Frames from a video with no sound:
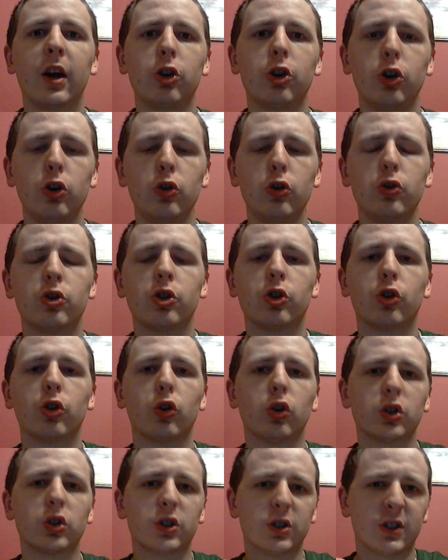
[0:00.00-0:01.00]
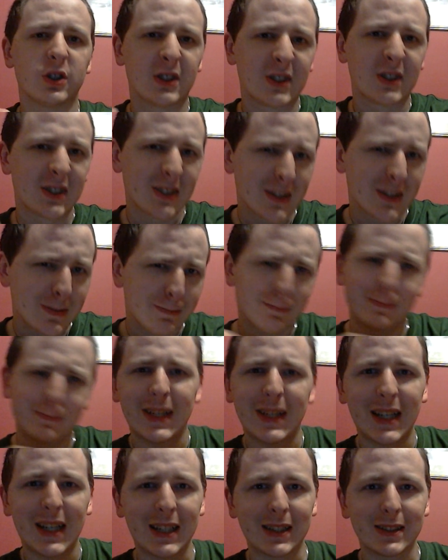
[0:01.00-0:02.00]
used the door to
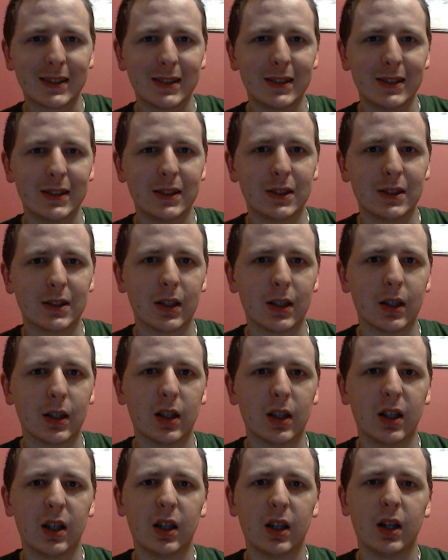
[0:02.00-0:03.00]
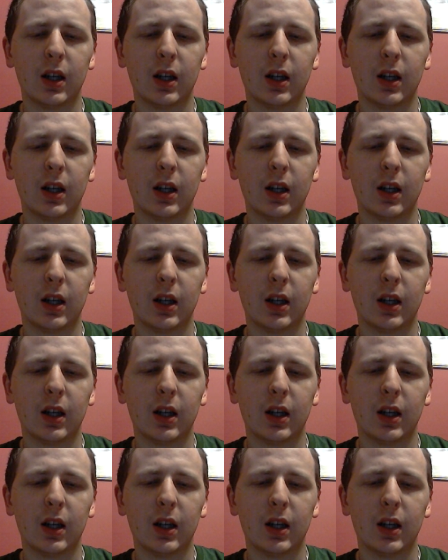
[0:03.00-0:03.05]
smack into